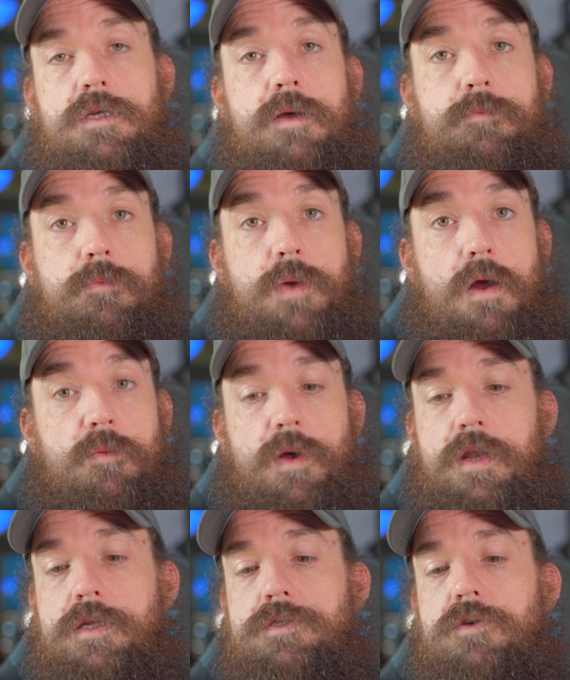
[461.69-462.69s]
Up. Power
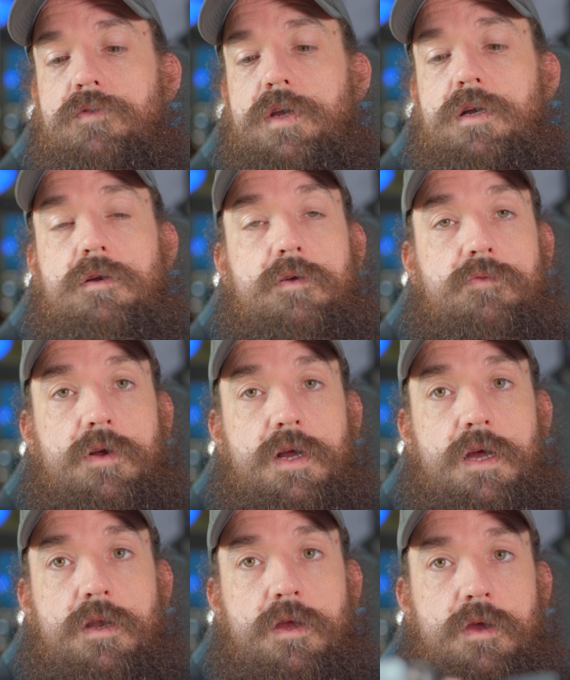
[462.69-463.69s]
button is over here. I
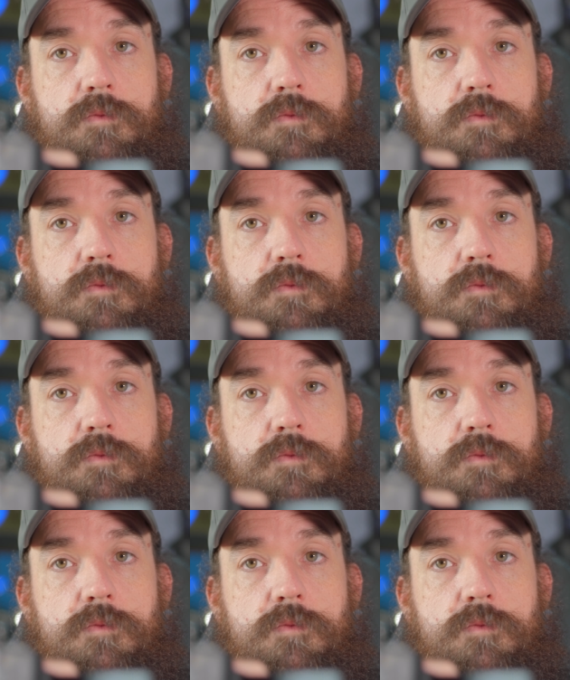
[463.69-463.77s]
forgot.